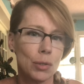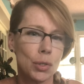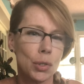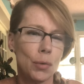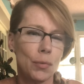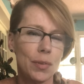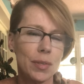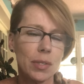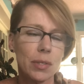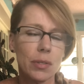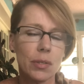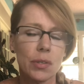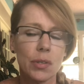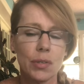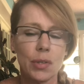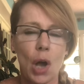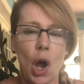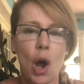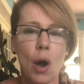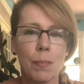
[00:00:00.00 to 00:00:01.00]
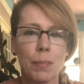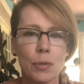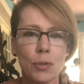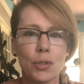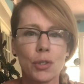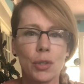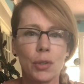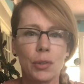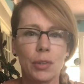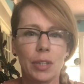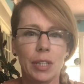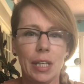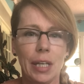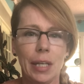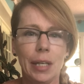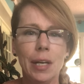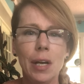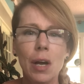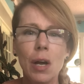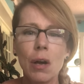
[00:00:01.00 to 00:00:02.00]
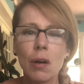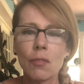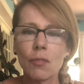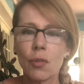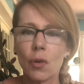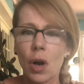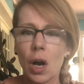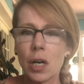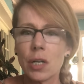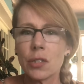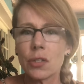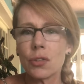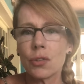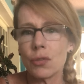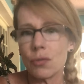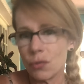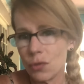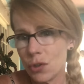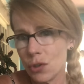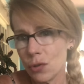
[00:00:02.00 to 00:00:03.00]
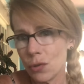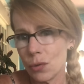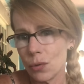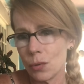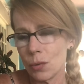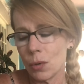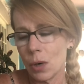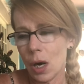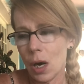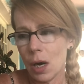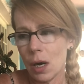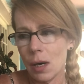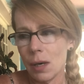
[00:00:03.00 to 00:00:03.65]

So this is an opportunity for us to do